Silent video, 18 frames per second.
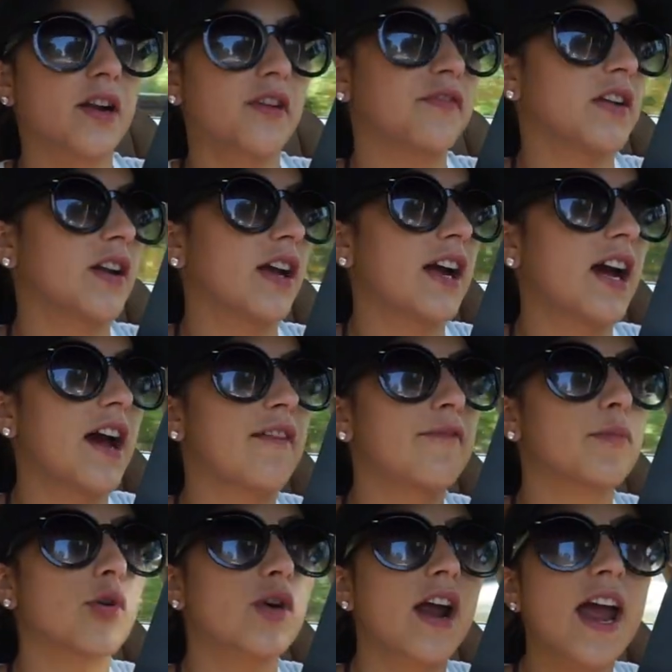I feel like I
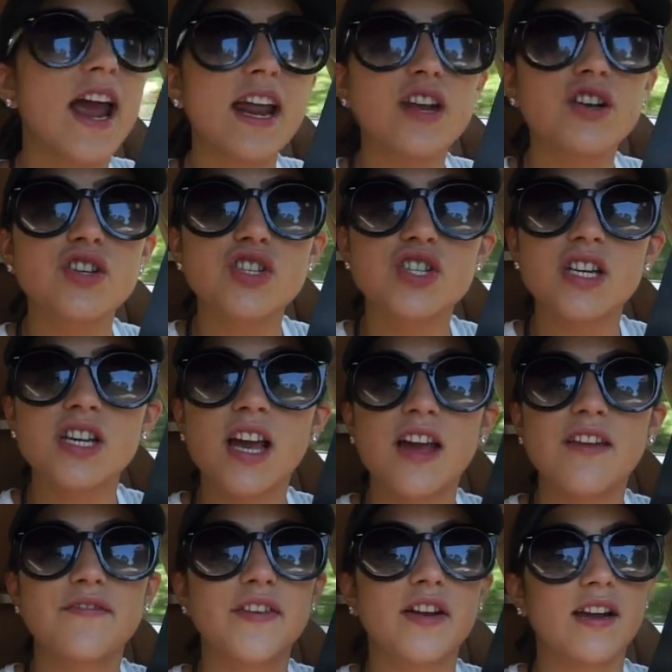have more energy.
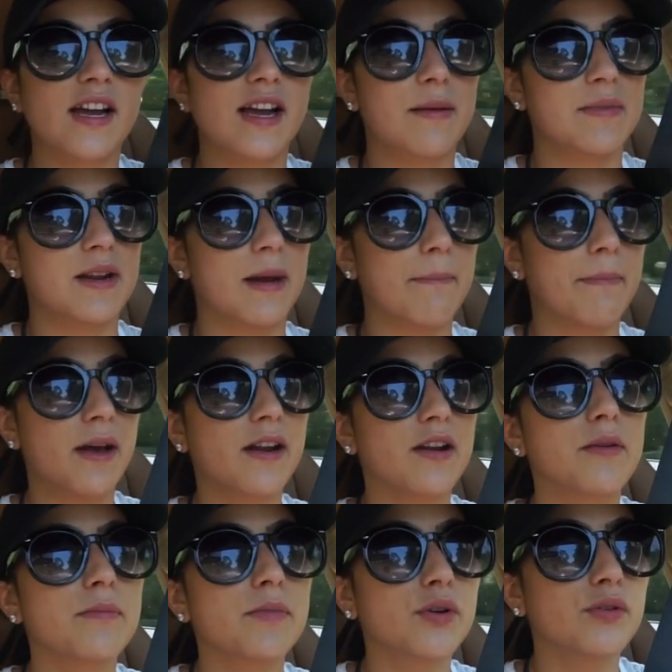I feel like I'm in a
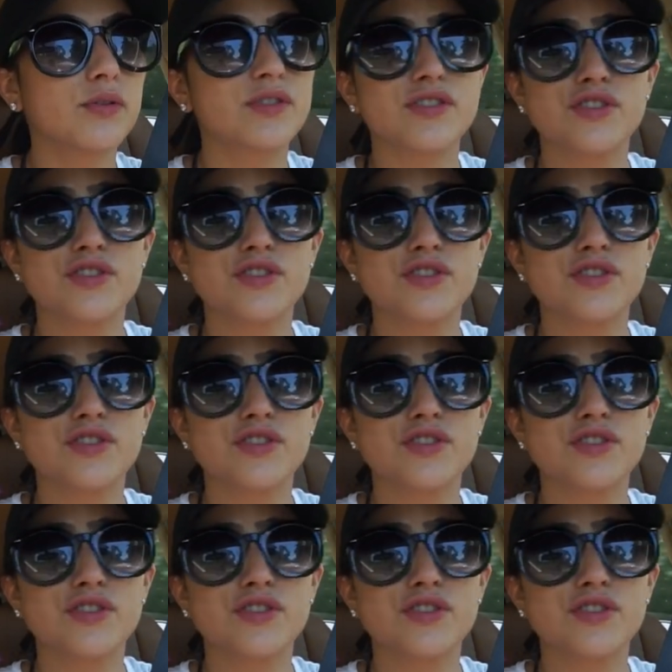better mood.